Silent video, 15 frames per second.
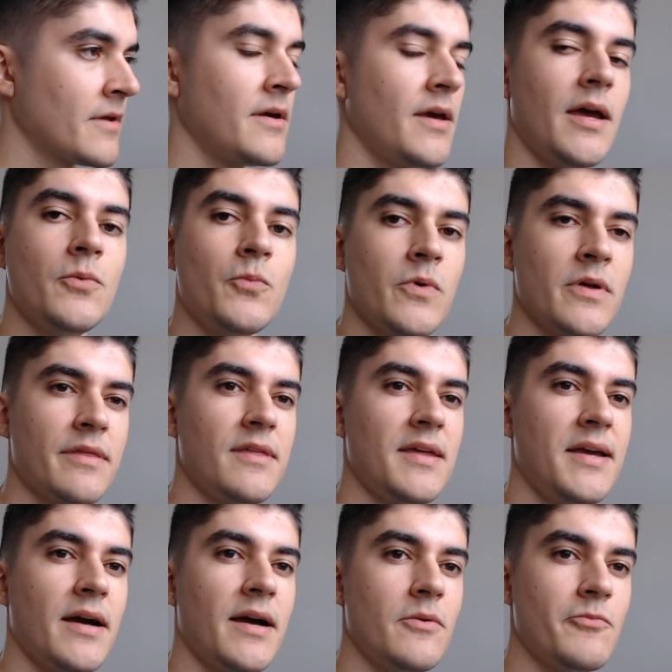And one
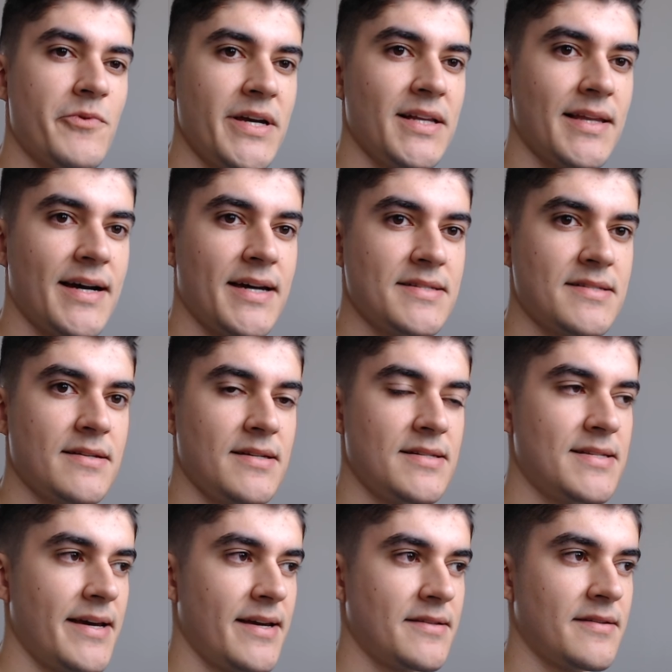thing I realized is
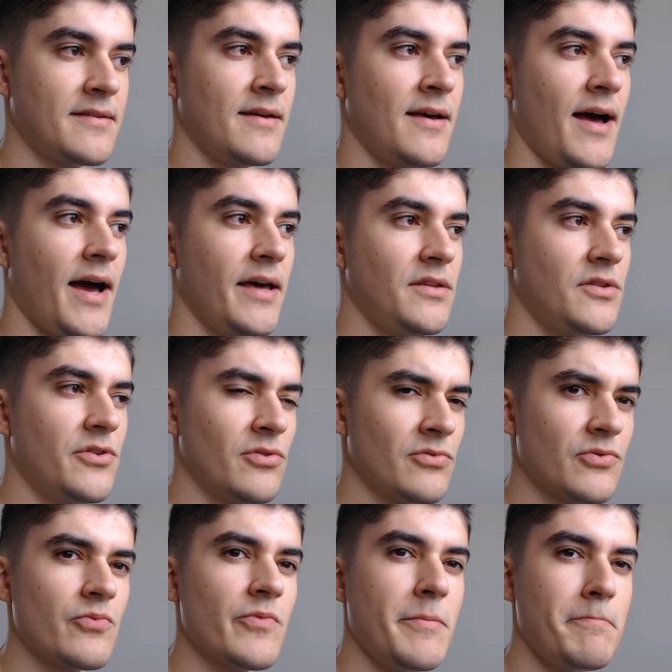that I
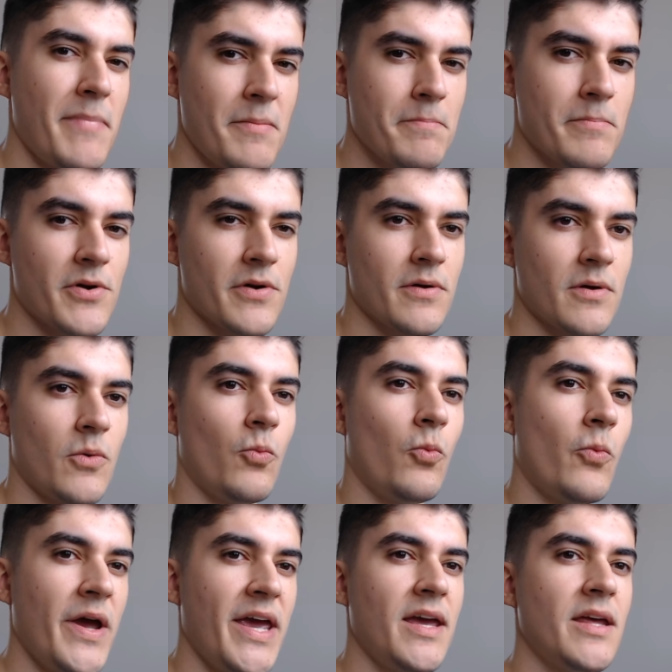don't remember
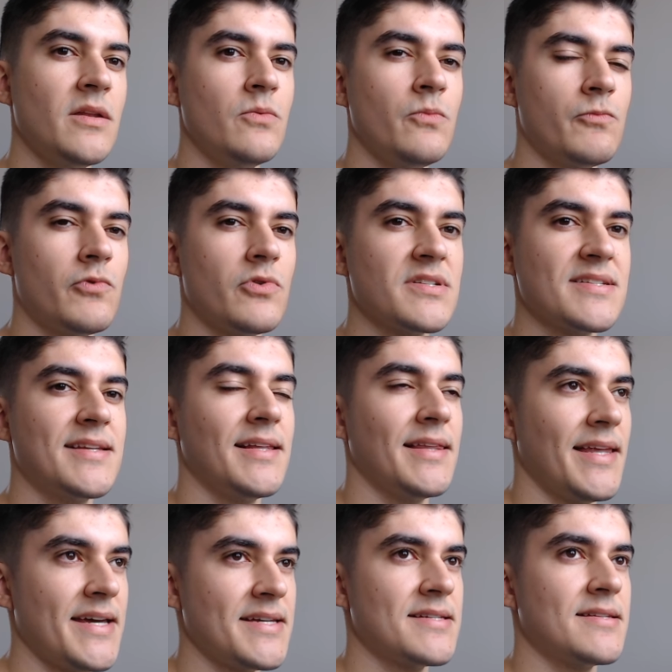when was the
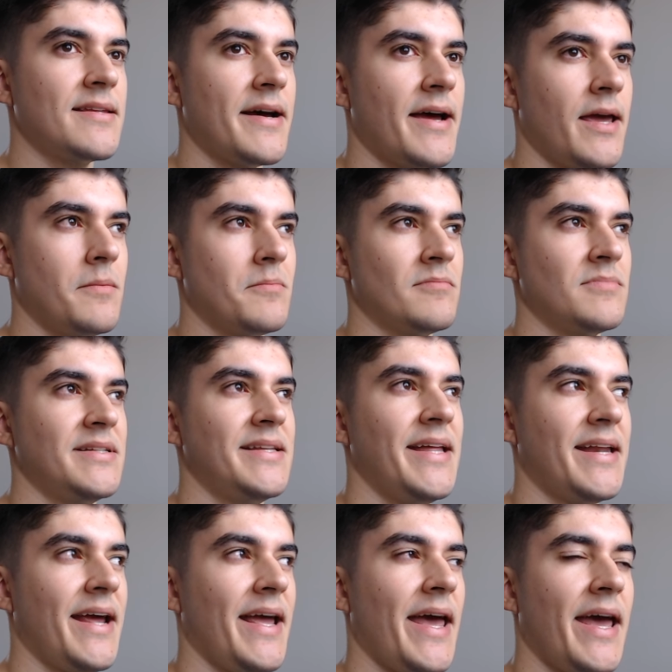last time that
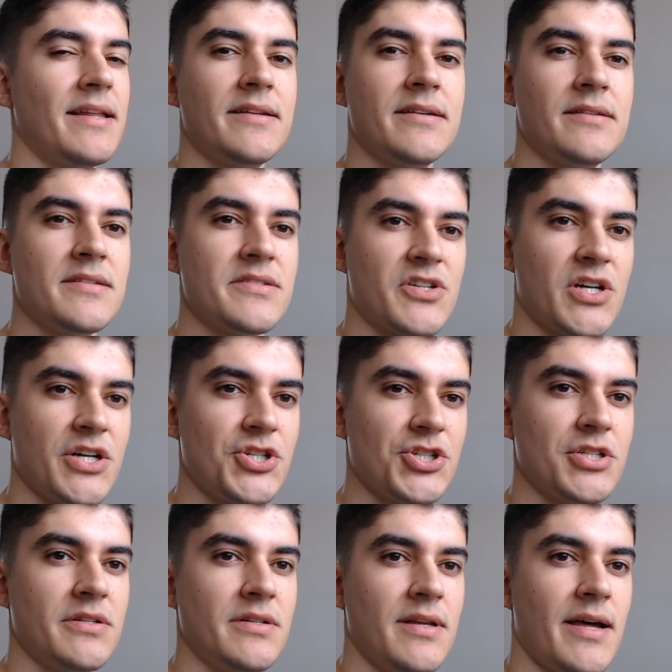I had a
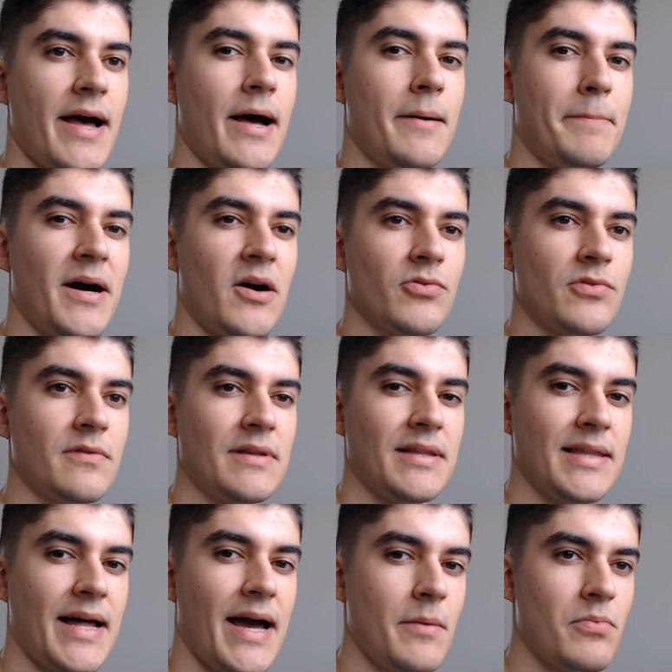discussion about
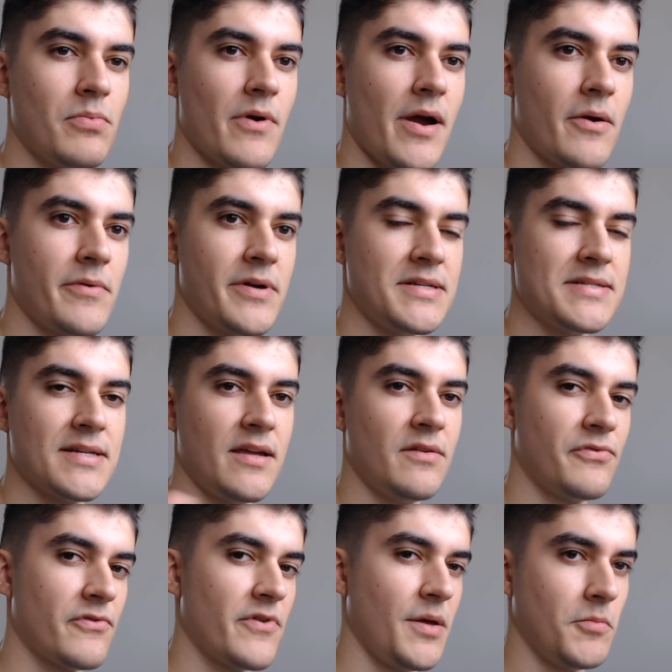libraries and
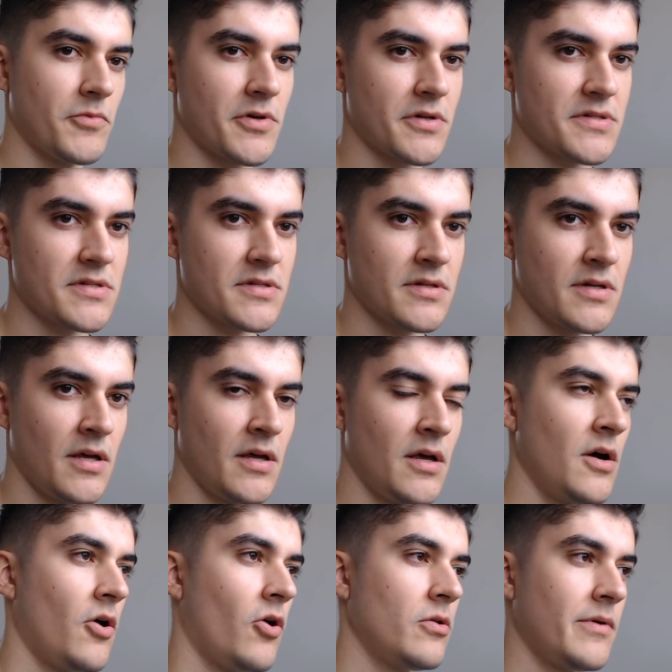frameworks.
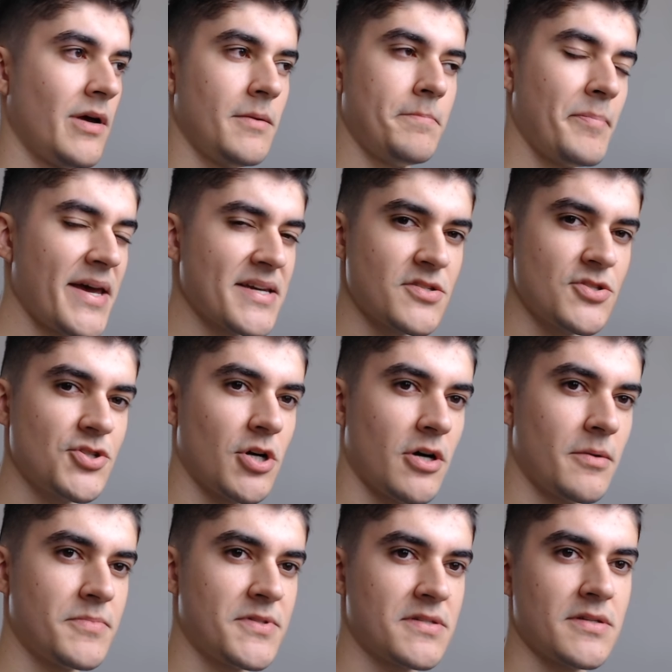On my past
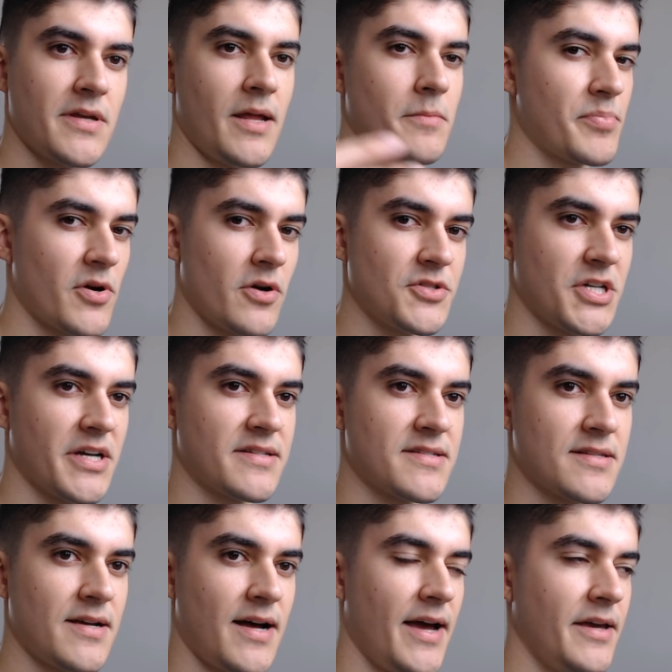jobs and
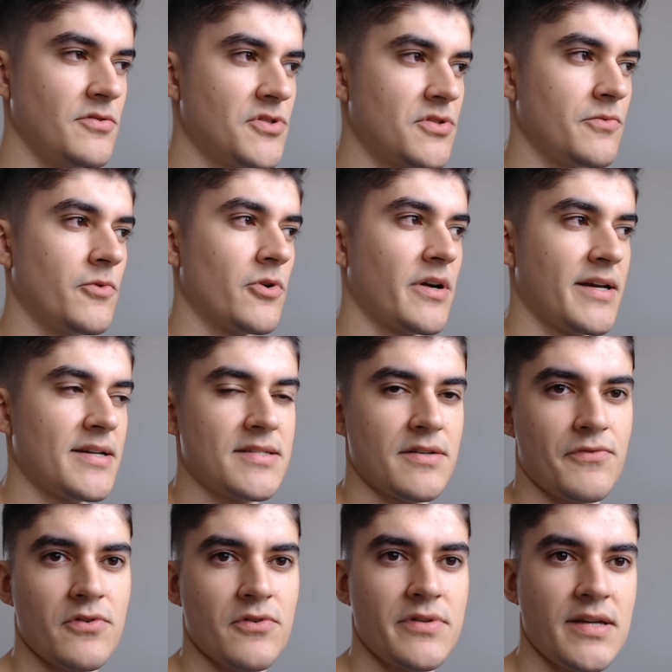projects, I used to work as a
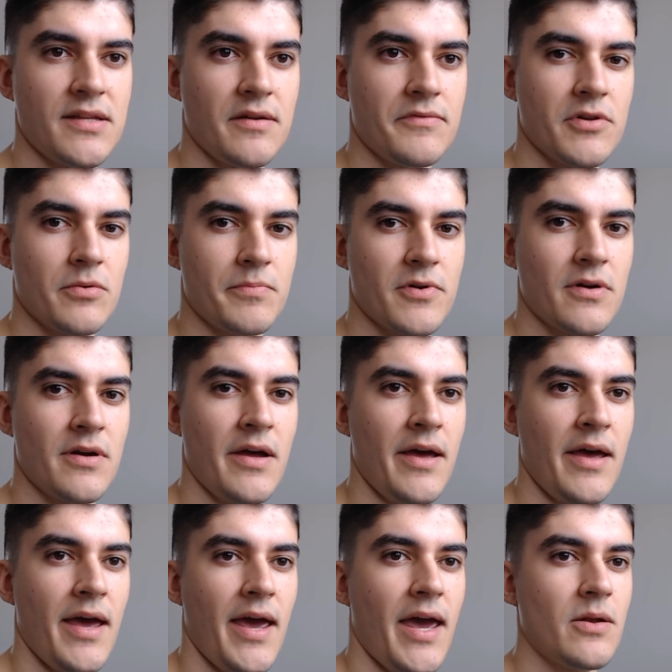front-end developer
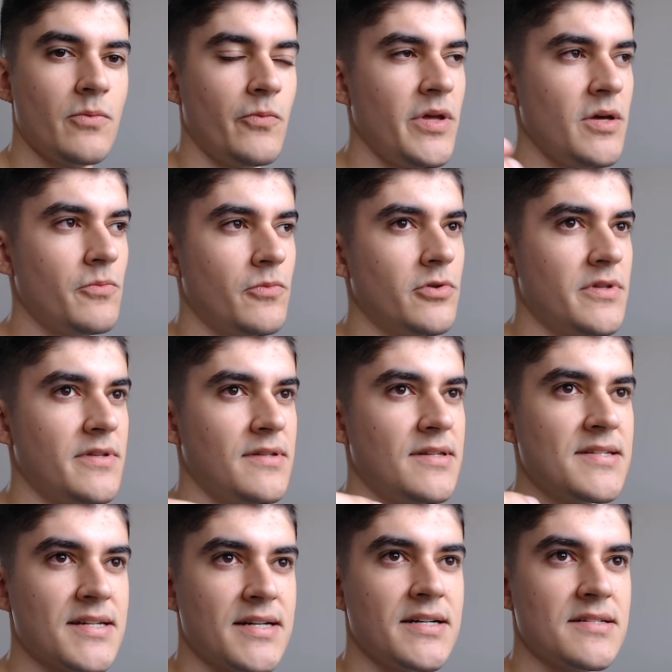and we would
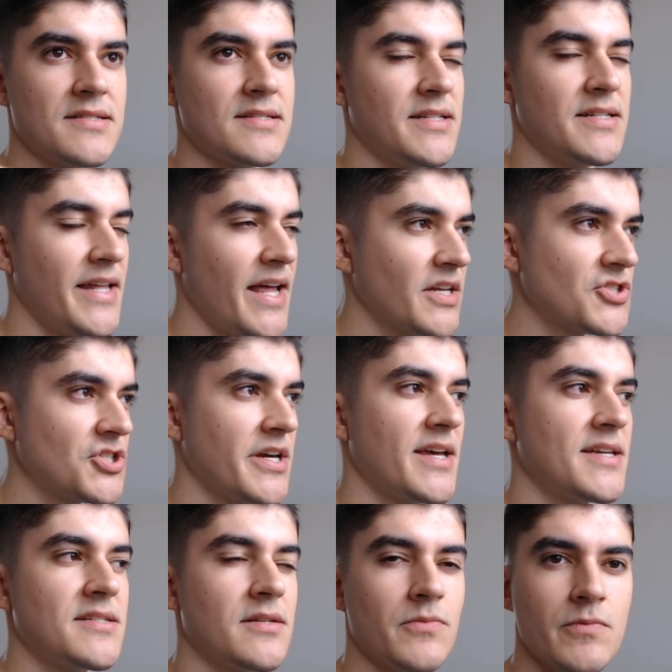discuss
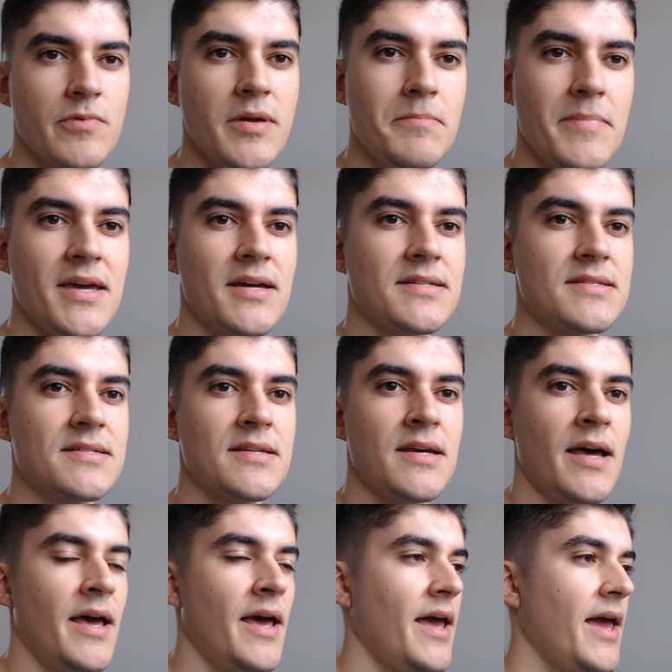Next.js and Remix
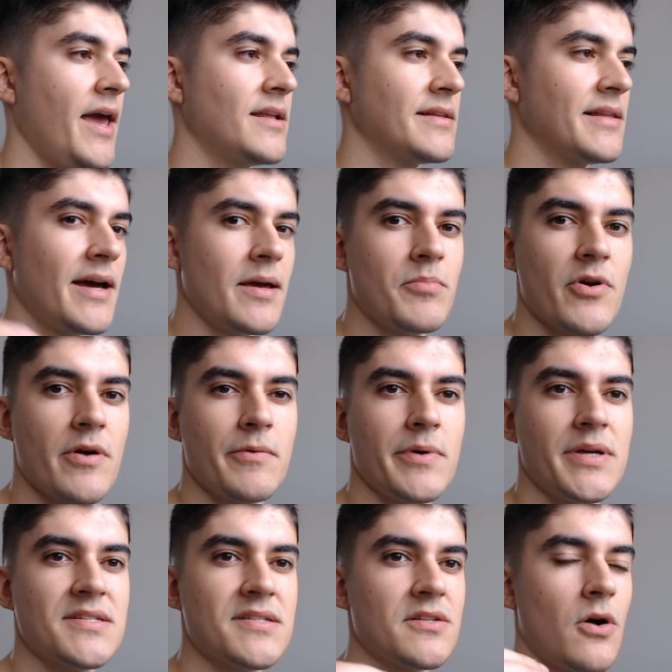and
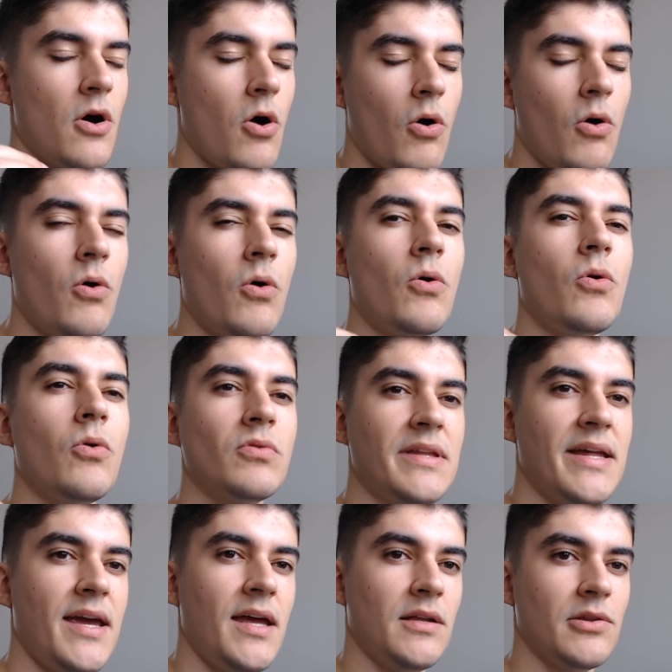libraries all
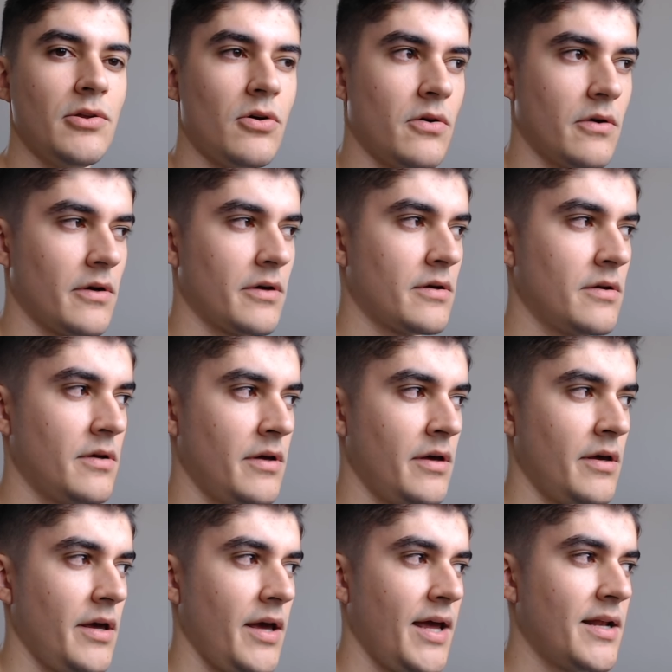day long.
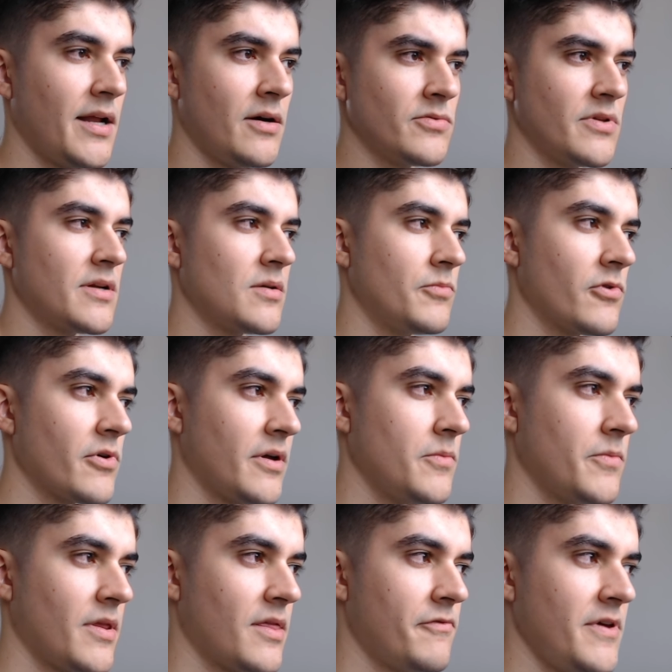And now that I'm working
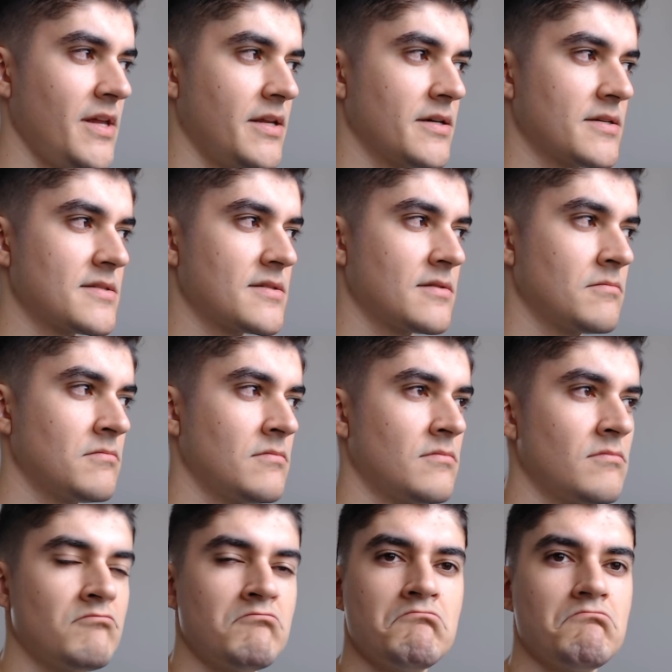with Phoenix,
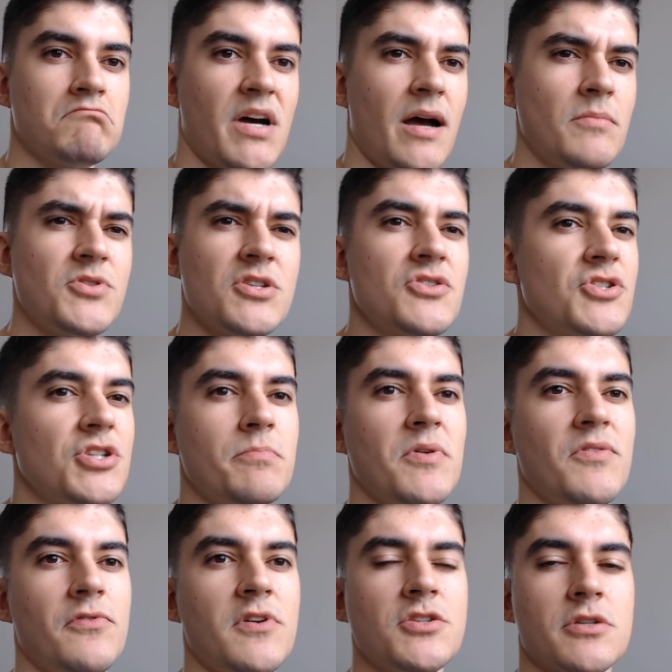I'm just shipping
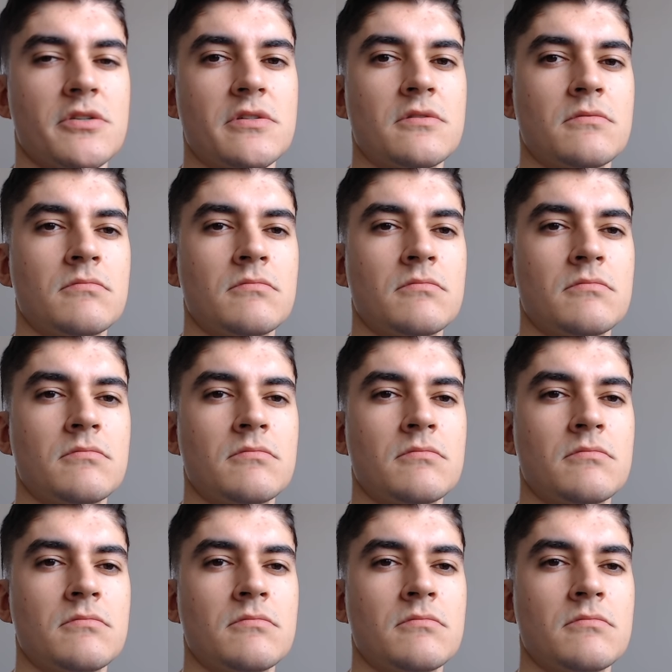features.